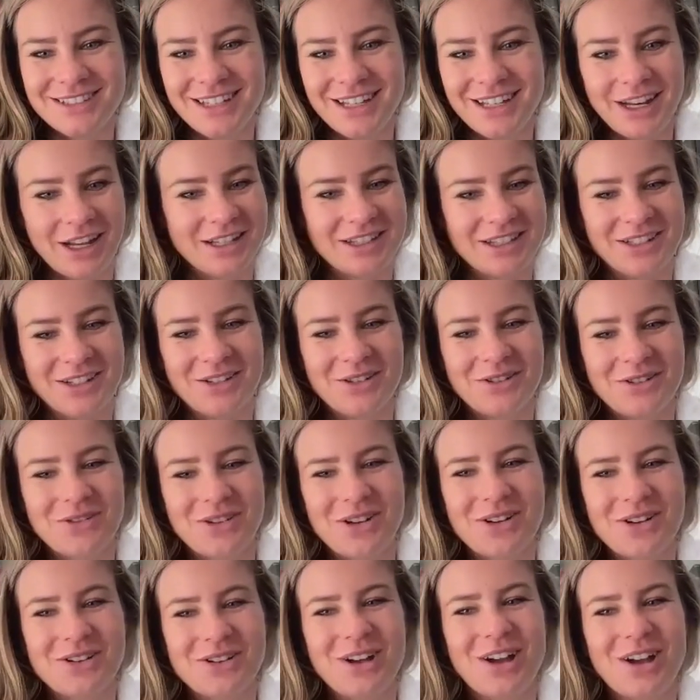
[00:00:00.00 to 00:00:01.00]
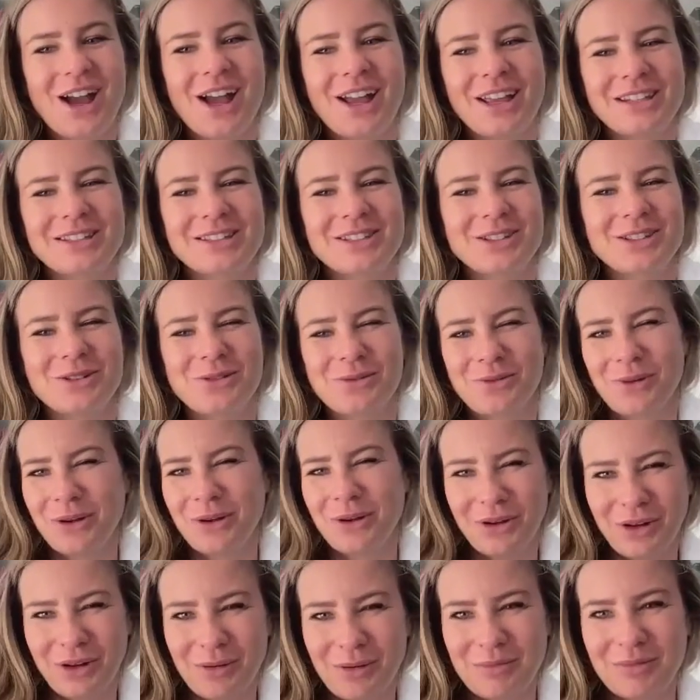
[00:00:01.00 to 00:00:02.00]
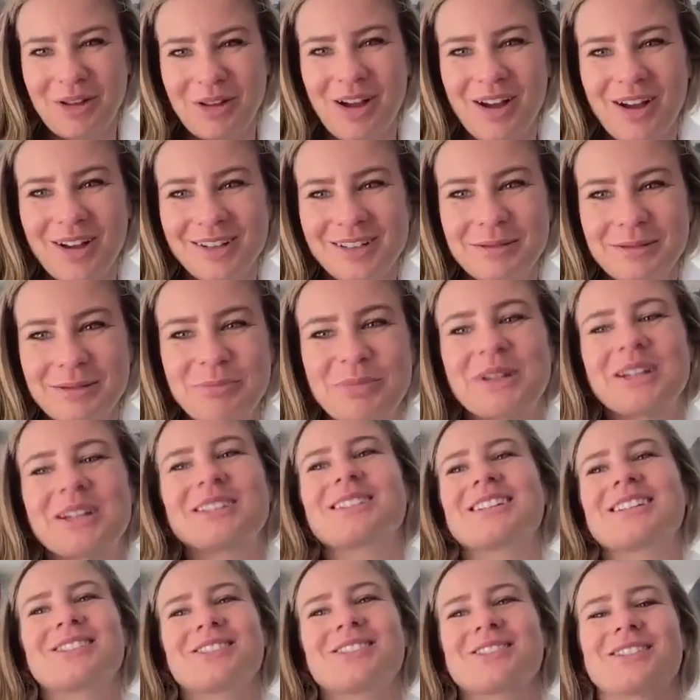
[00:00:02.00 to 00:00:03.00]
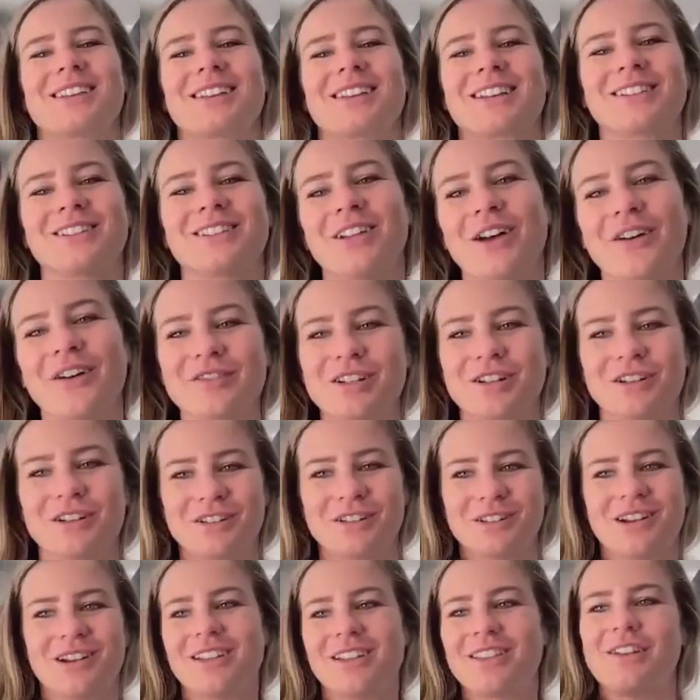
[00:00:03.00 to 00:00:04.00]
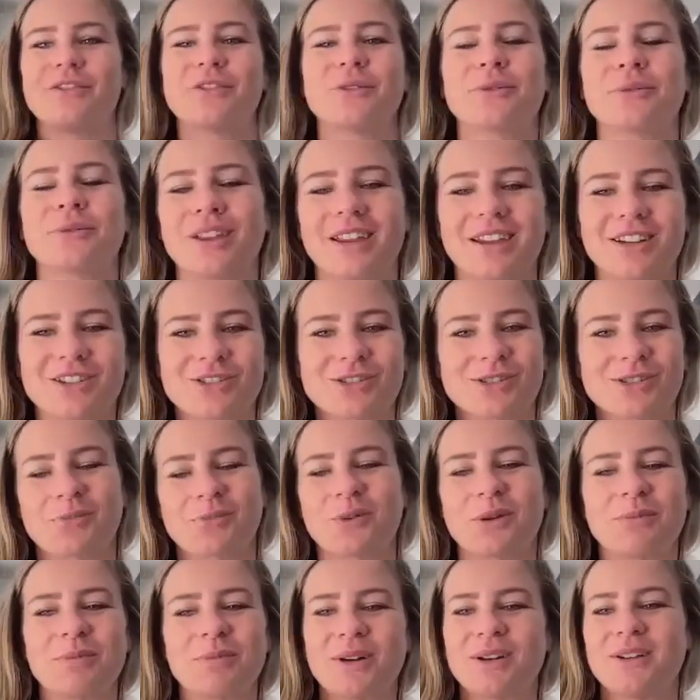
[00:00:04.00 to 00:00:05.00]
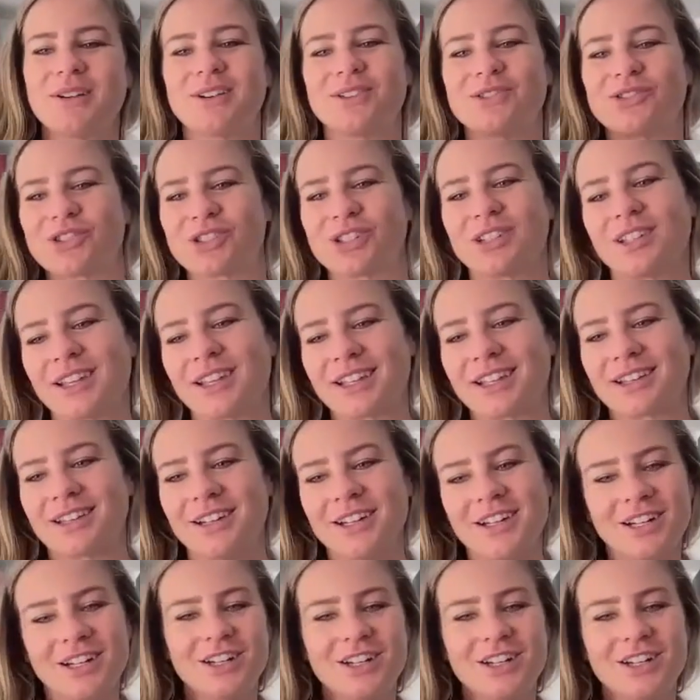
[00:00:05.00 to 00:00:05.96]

and yeah. I still wrote, I still wrote her blogs because I just like loved her and I loved the relationship we built and she like